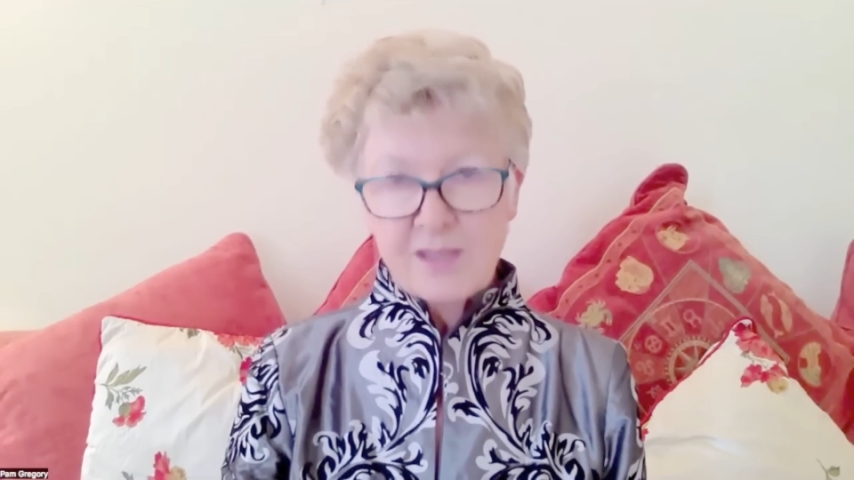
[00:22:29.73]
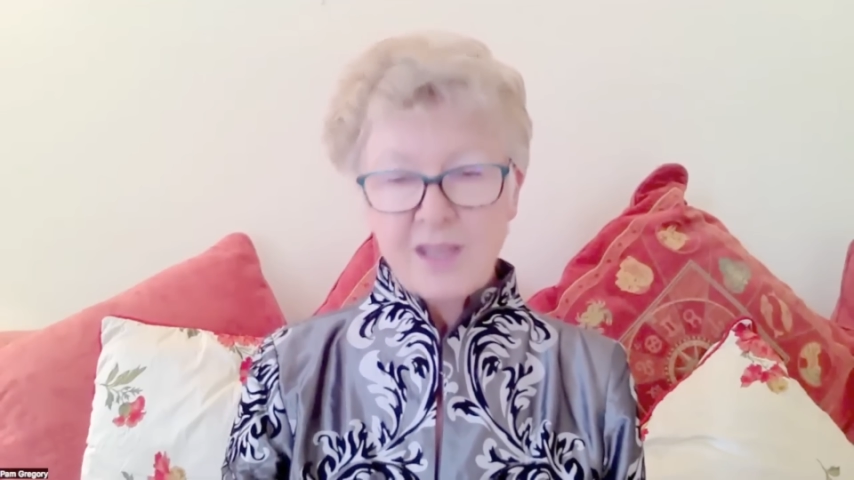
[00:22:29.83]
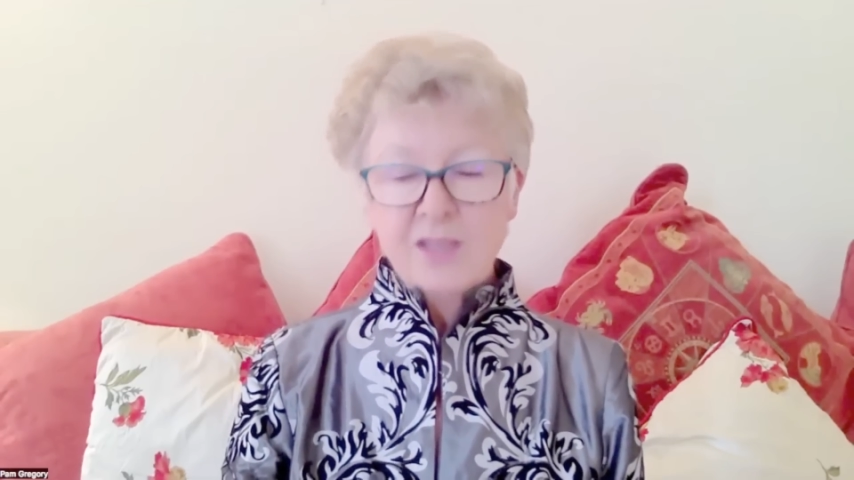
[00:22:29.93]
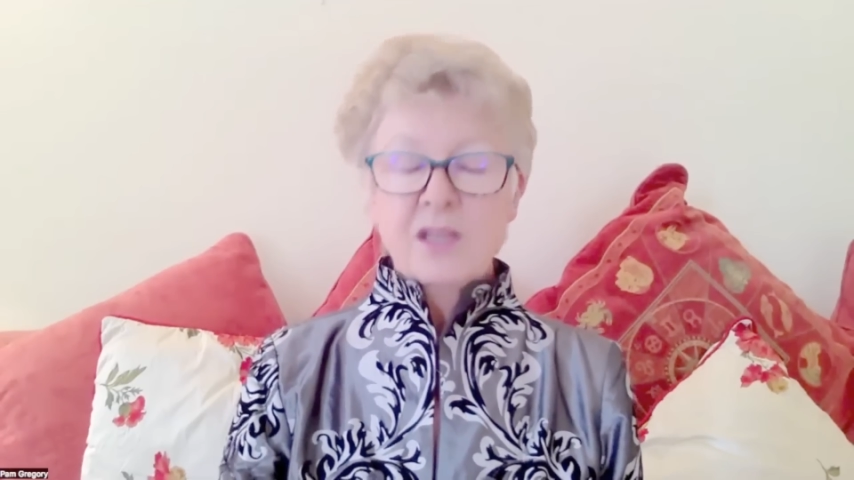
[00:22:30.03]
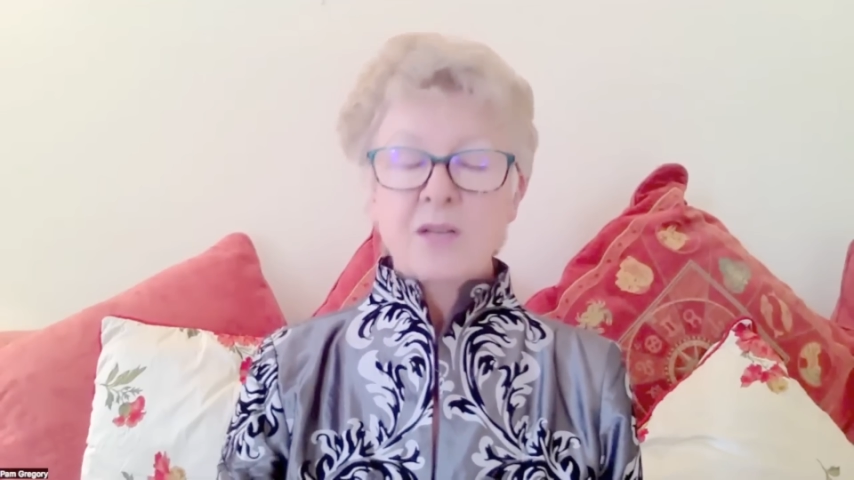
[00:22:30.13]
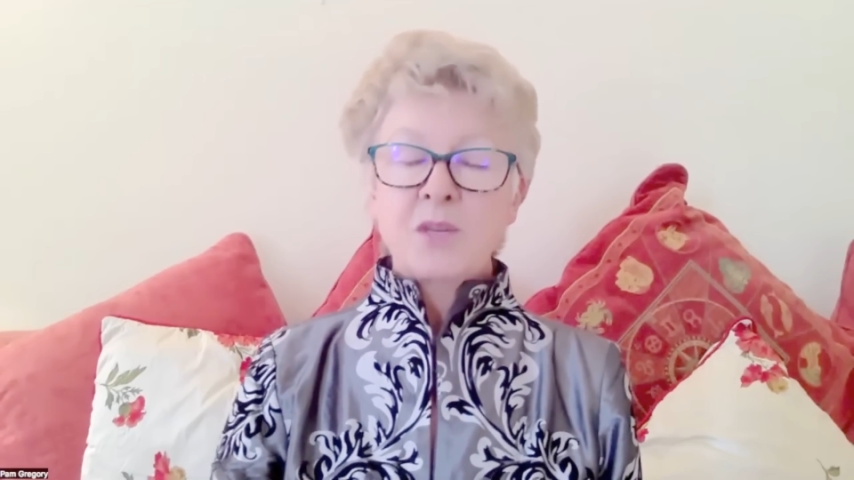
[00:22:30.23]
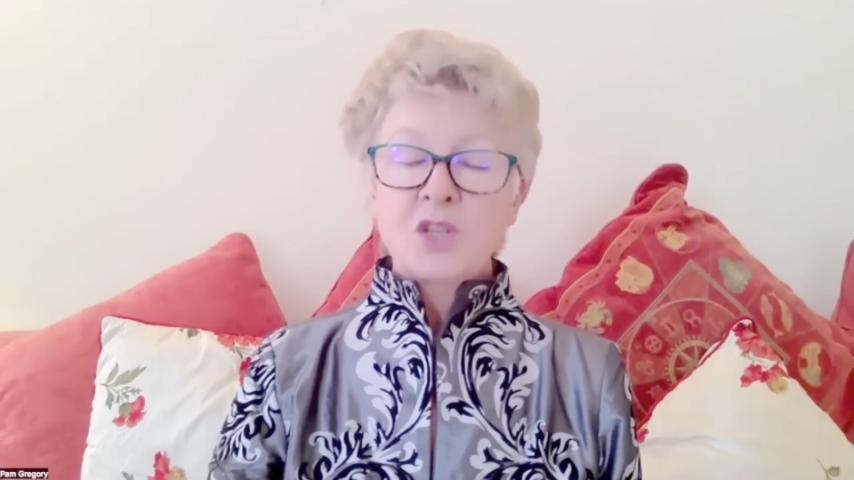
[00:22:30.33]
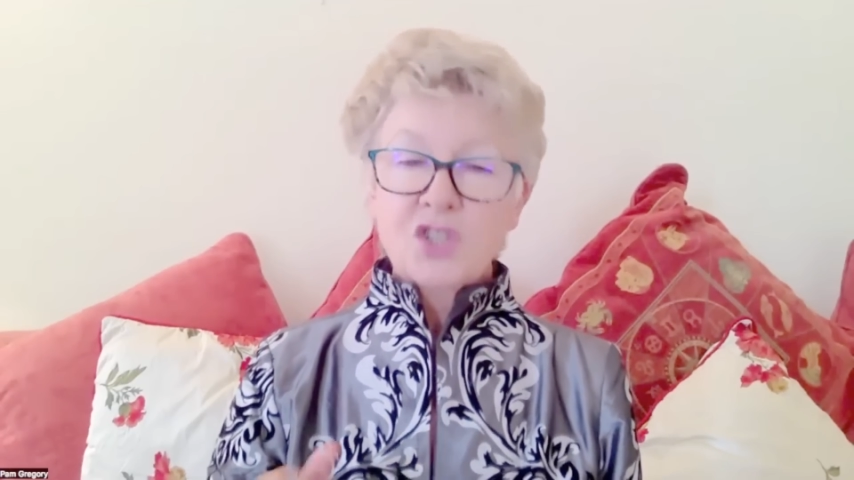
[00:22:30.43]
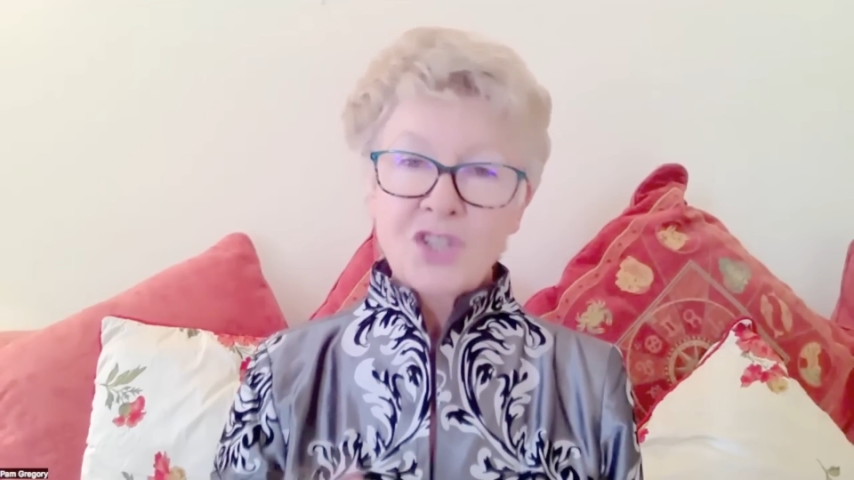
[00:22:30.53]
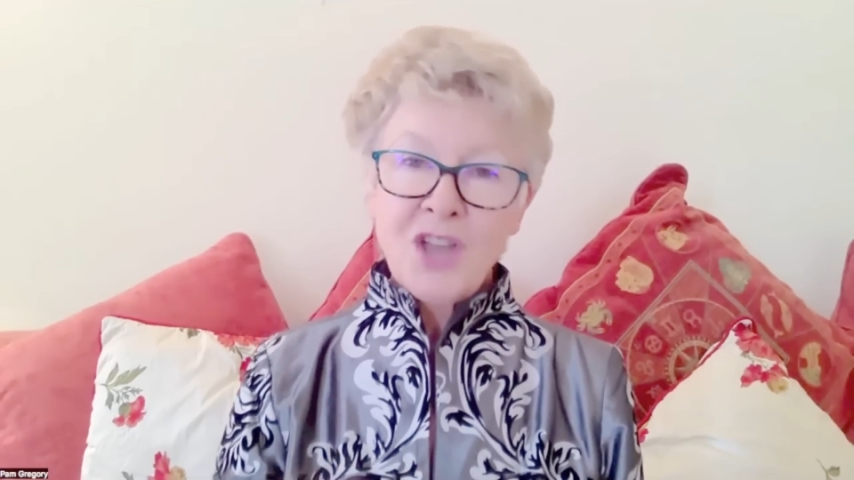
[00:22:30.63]
and there's going to be
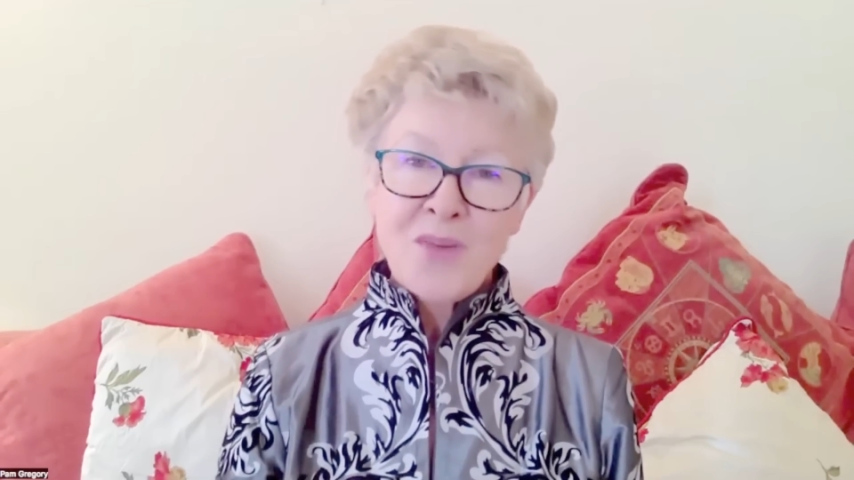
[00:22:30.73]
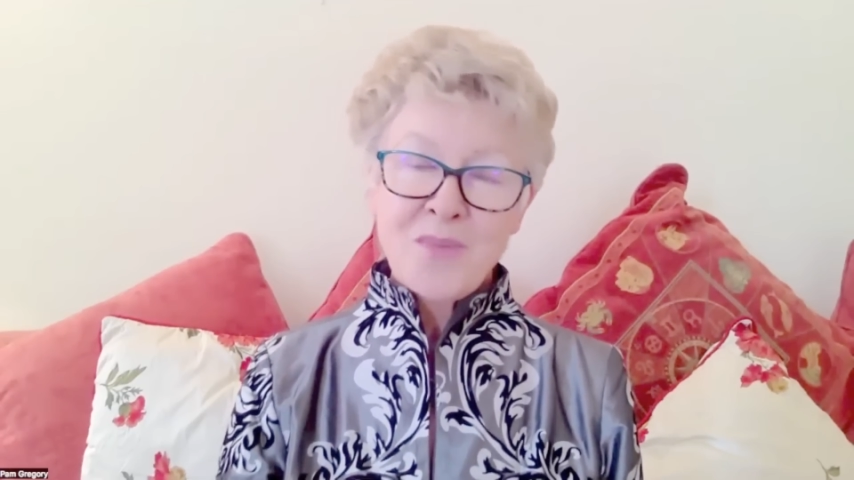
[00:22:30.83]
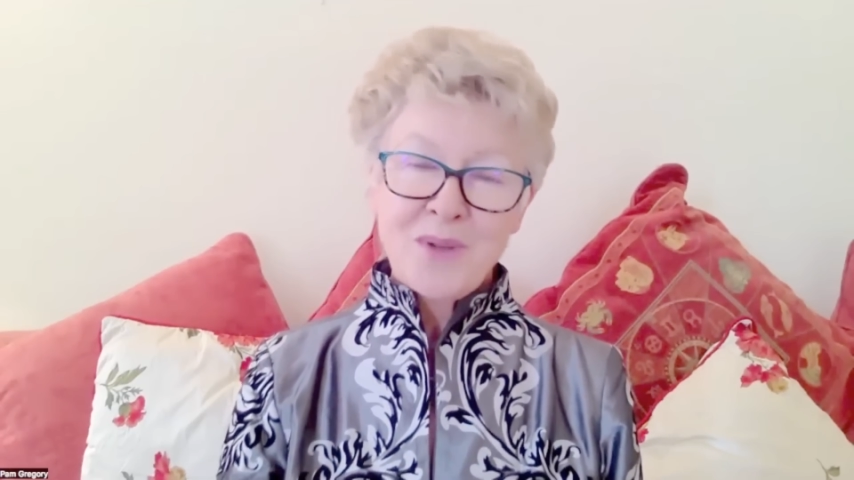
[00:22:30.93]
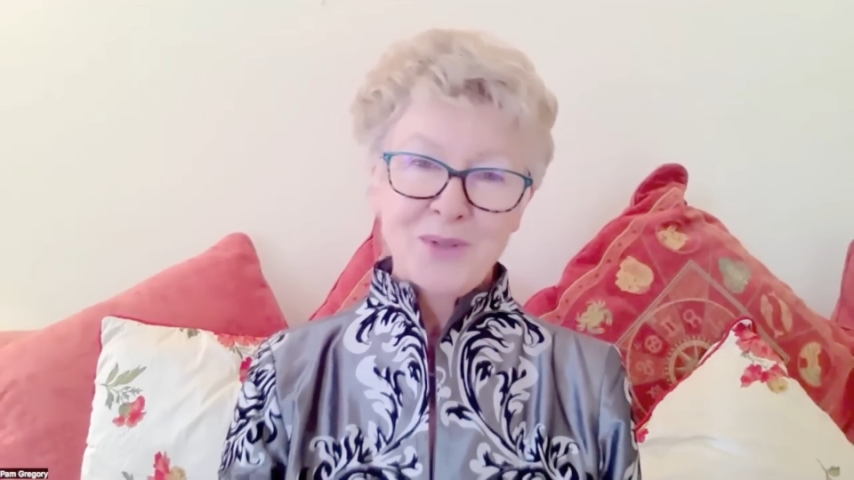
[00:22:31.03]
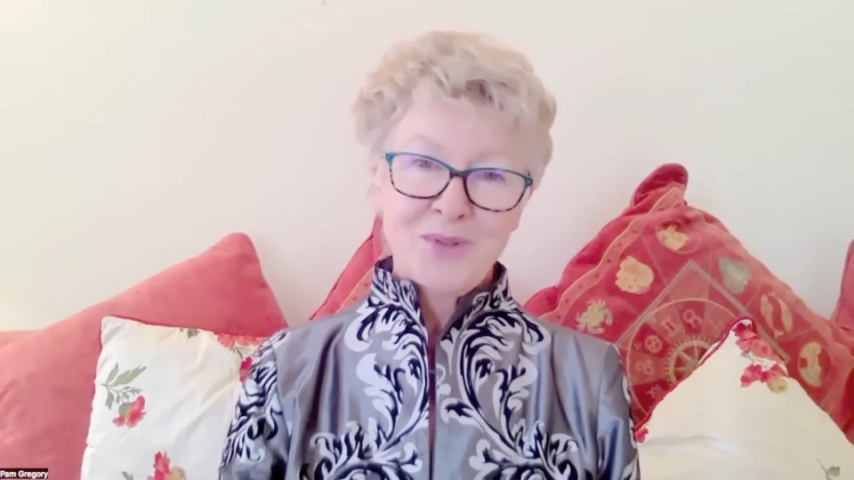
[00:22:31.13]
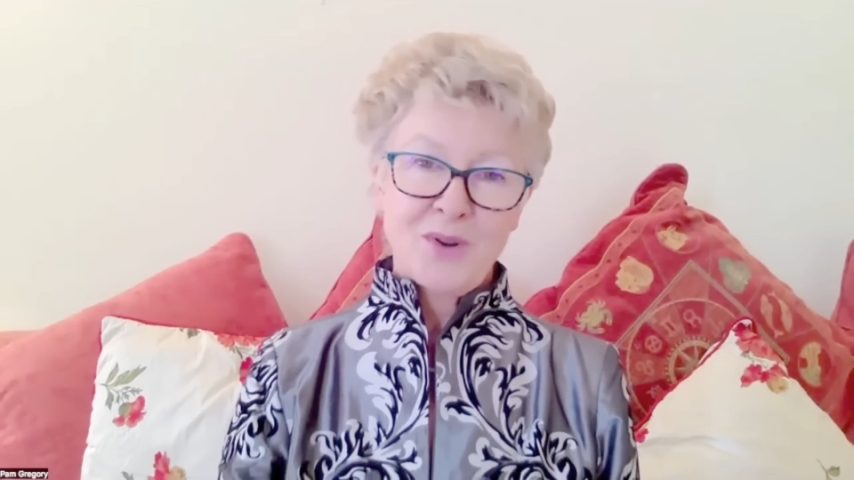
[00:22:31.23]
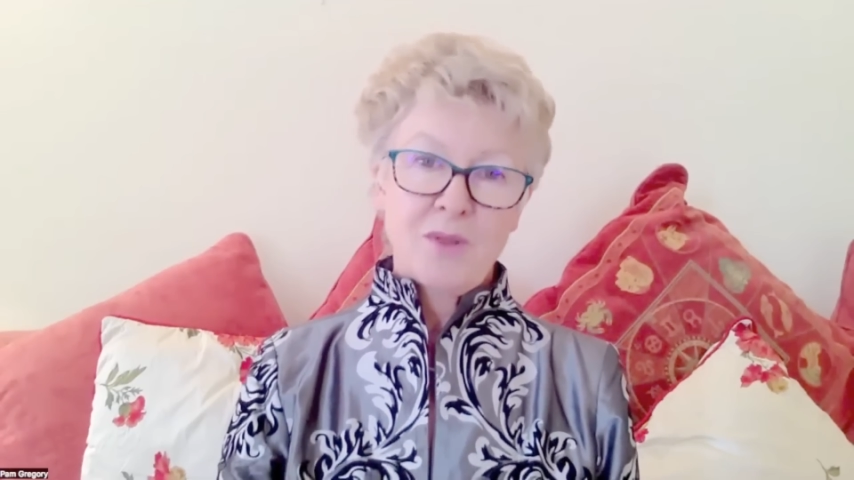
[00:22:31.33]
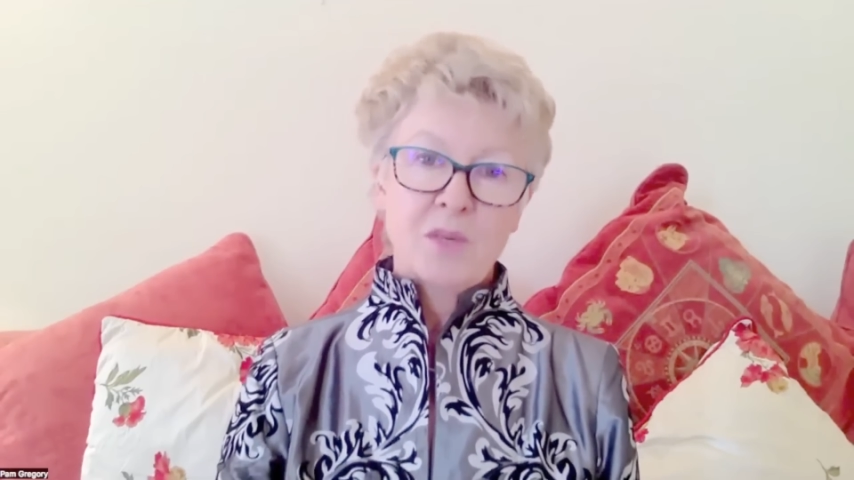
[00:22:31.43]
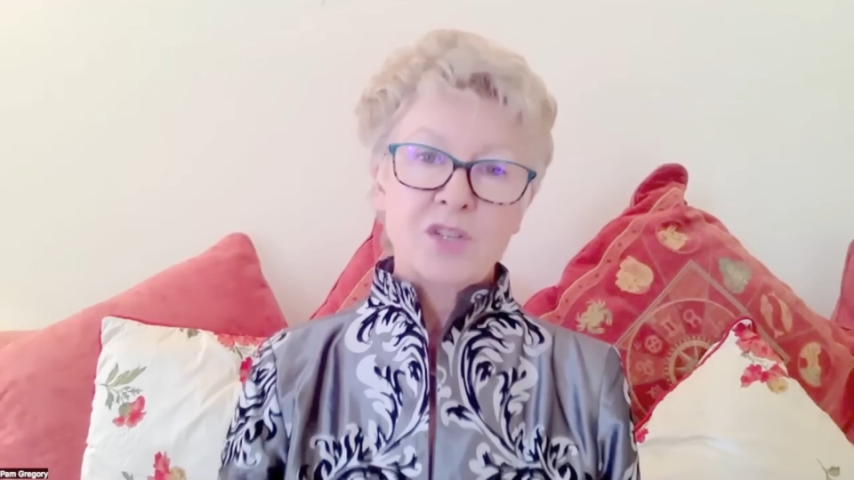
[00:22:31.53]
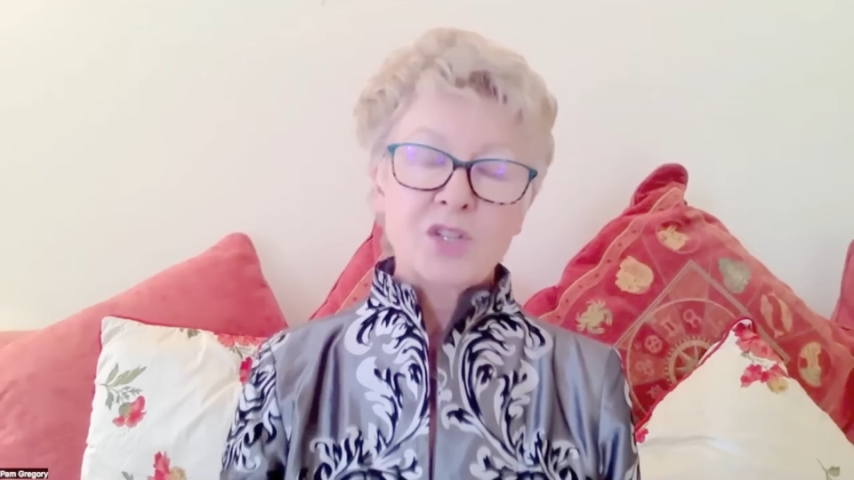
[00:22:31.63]
so much drama,